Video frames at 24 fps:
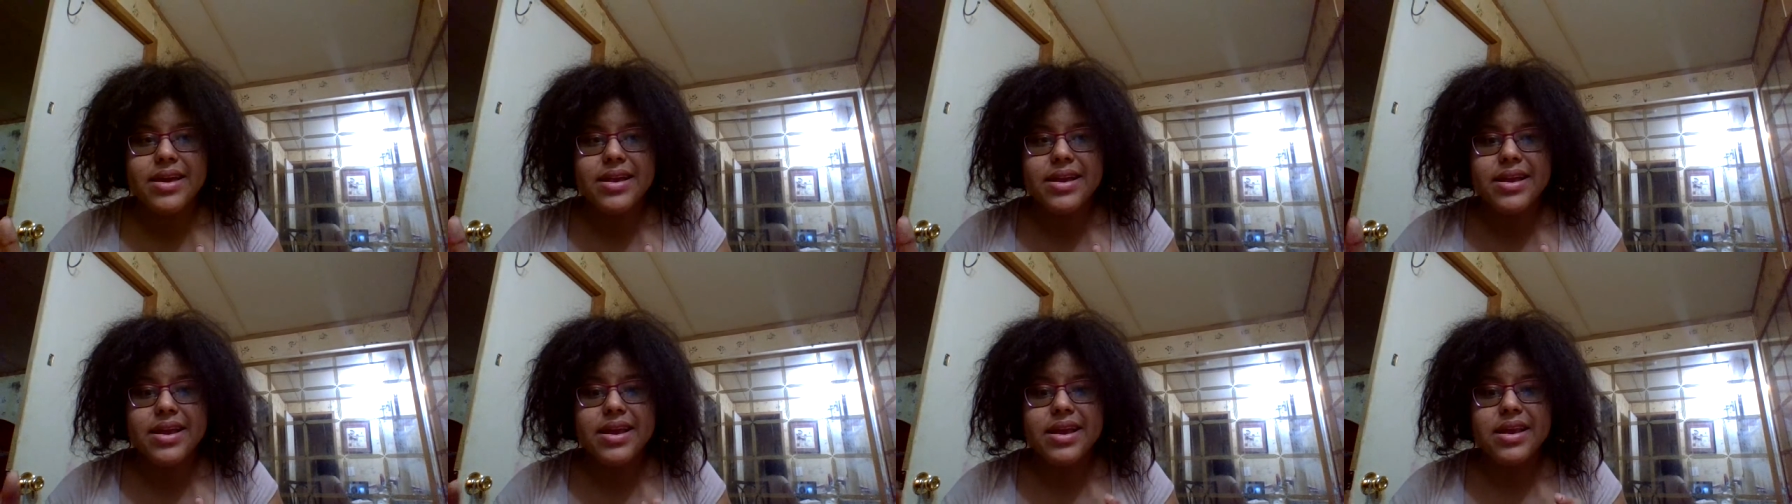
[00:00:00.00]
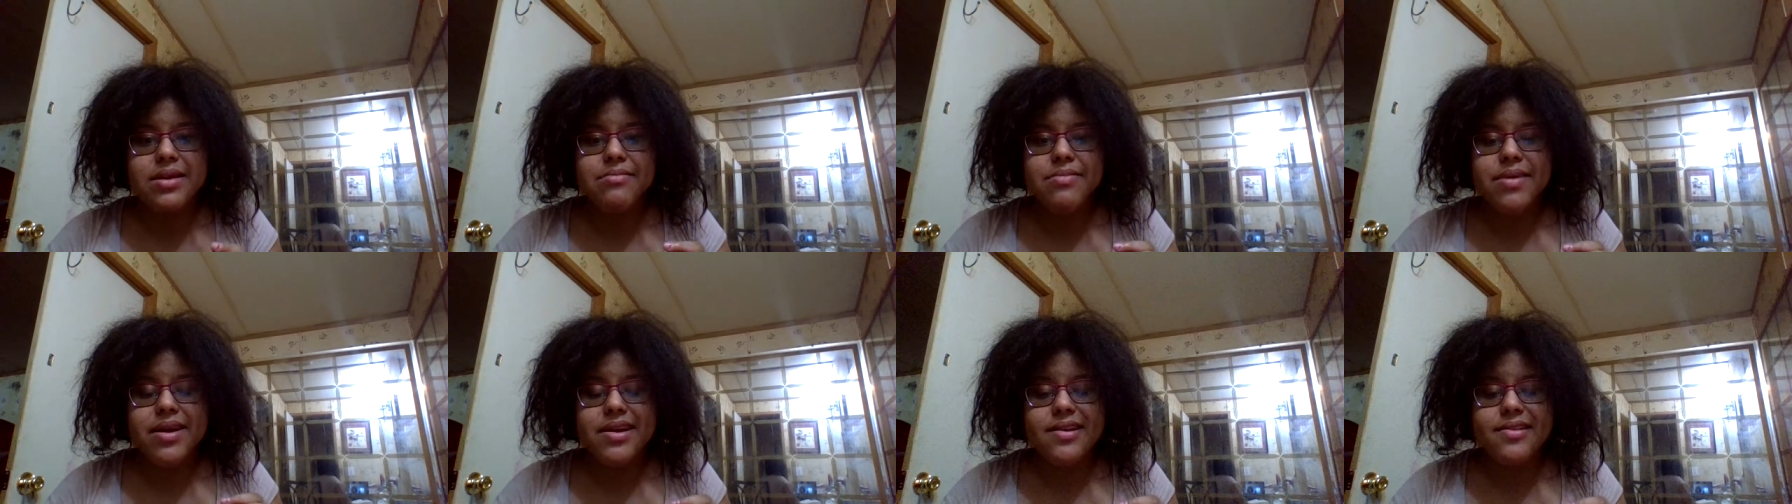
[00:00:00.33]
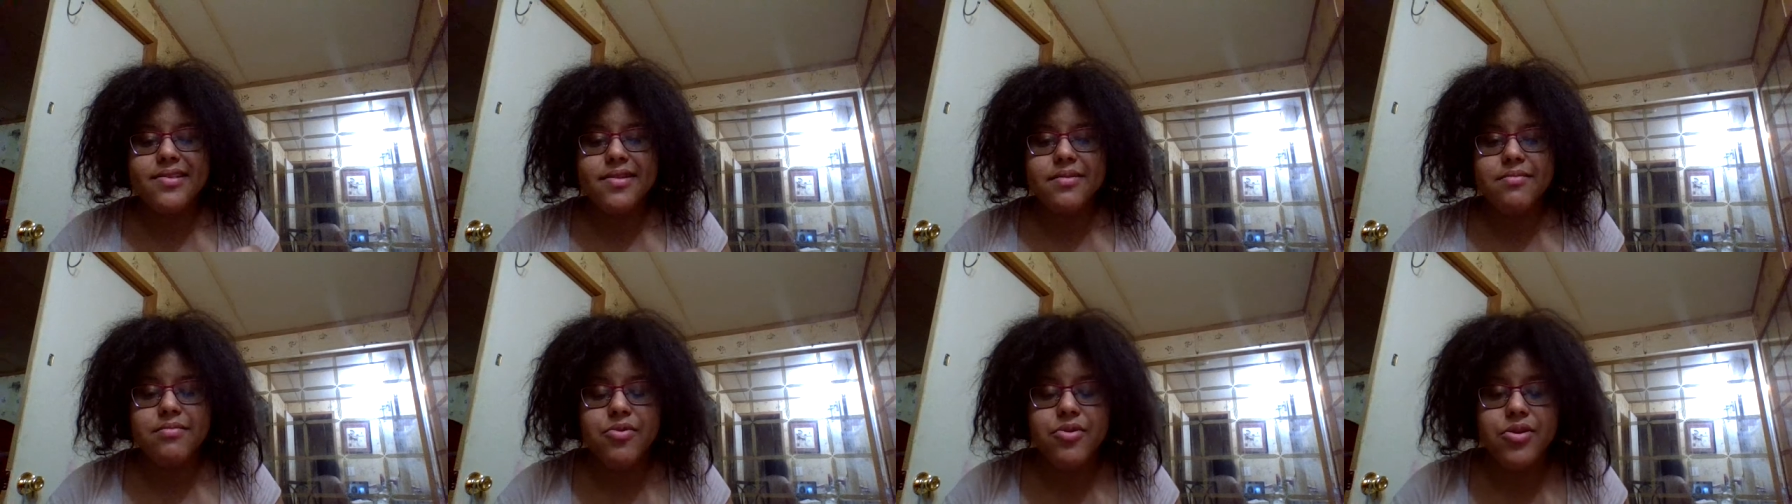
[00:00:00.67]
then it
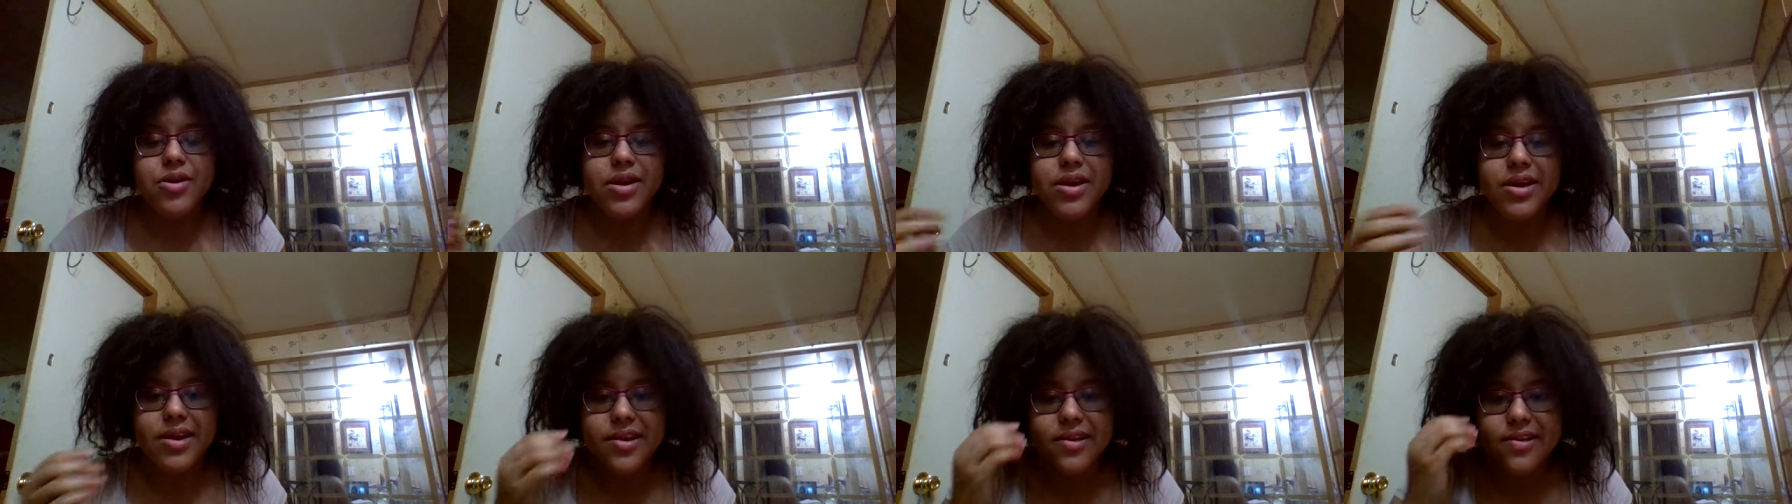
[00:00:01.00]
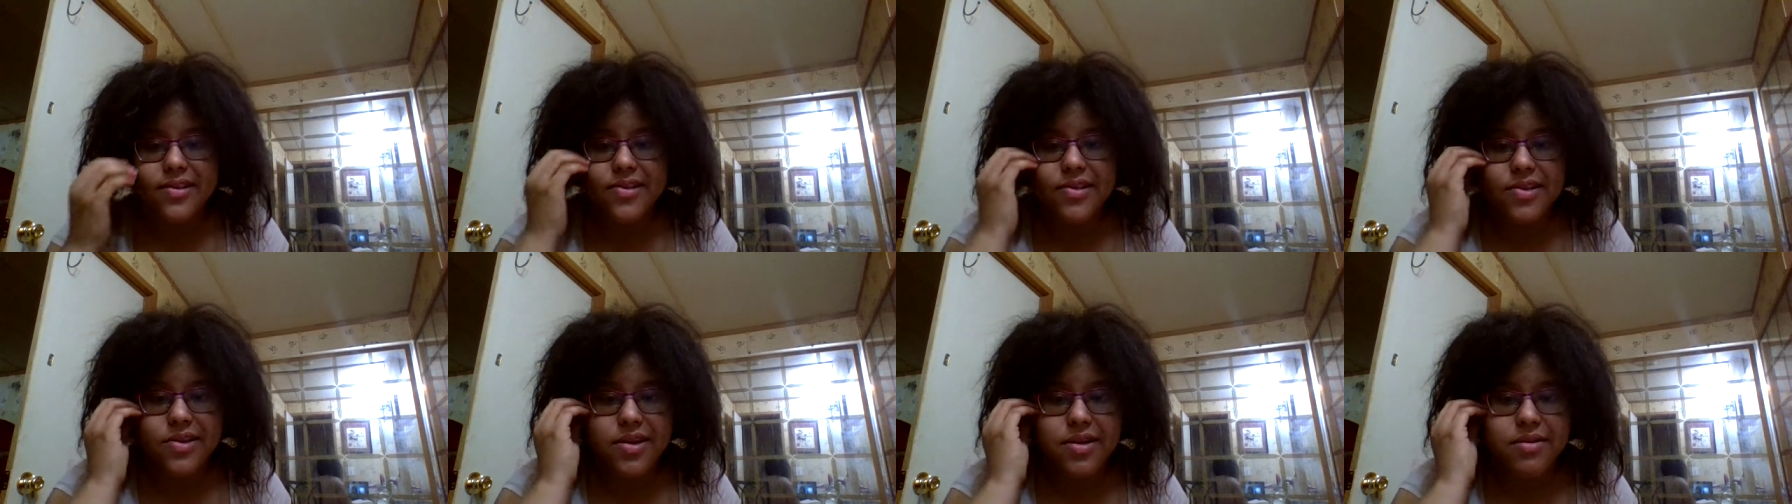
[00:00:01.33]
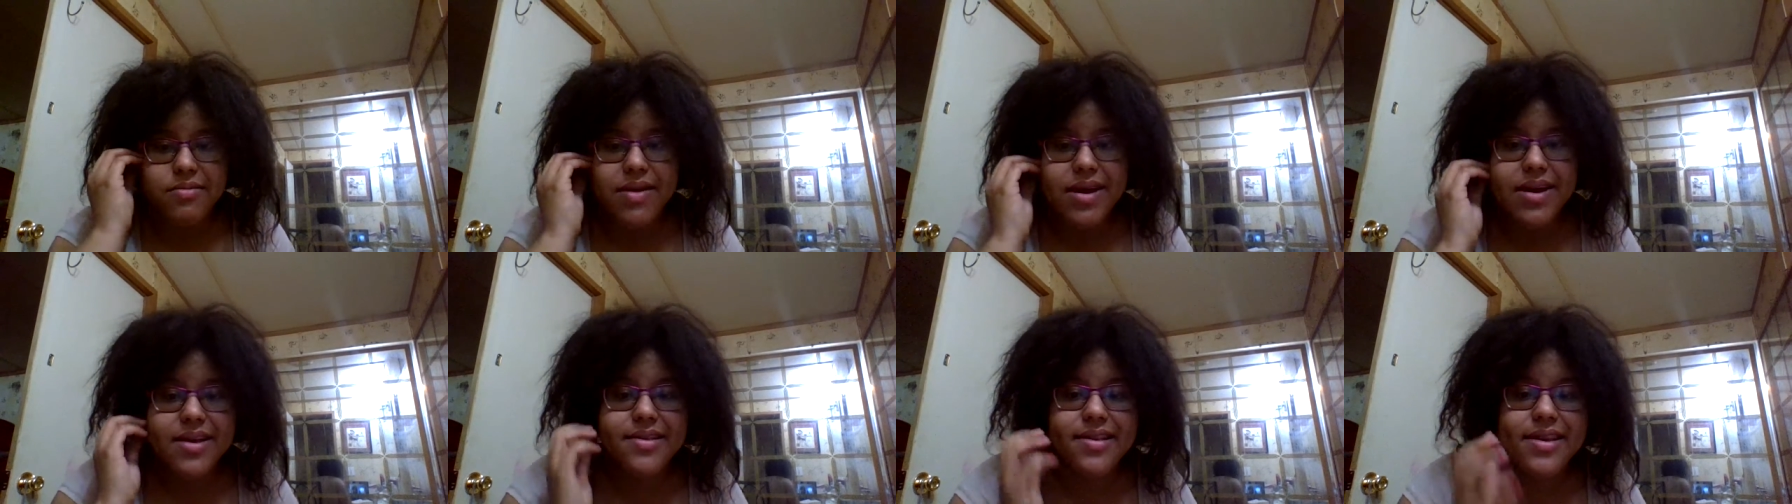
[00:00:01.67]
makes it more easy.
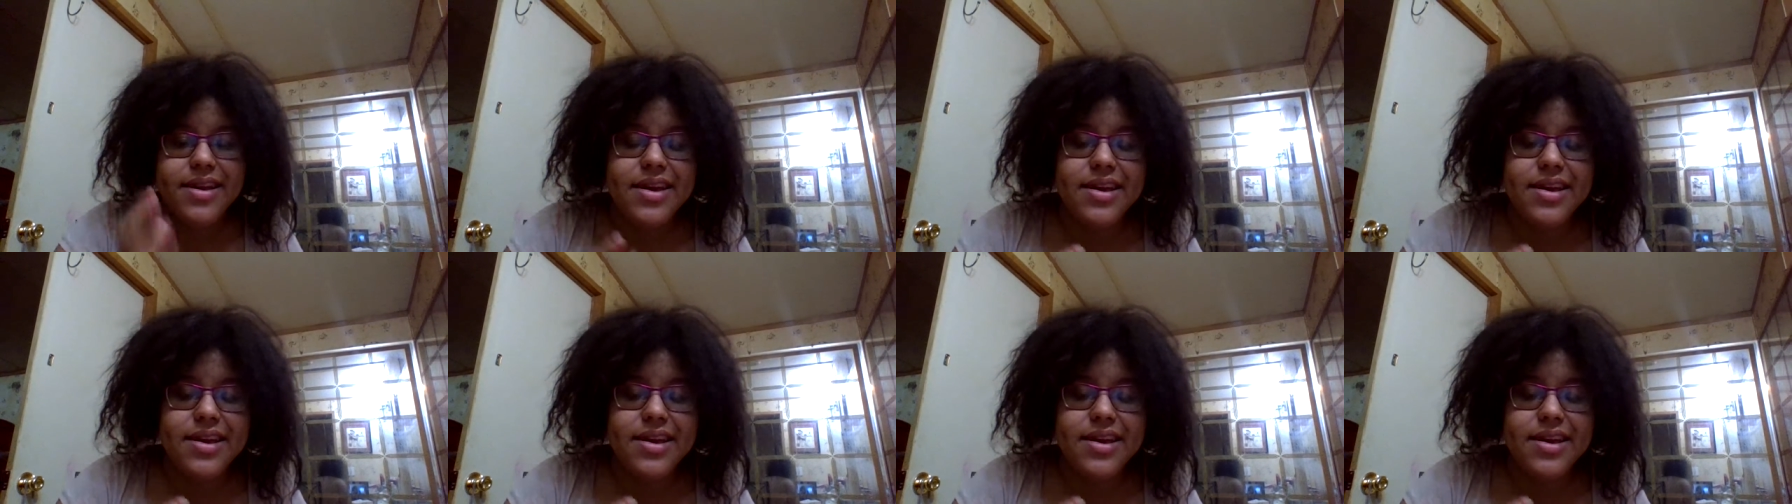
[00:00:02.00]
It makes it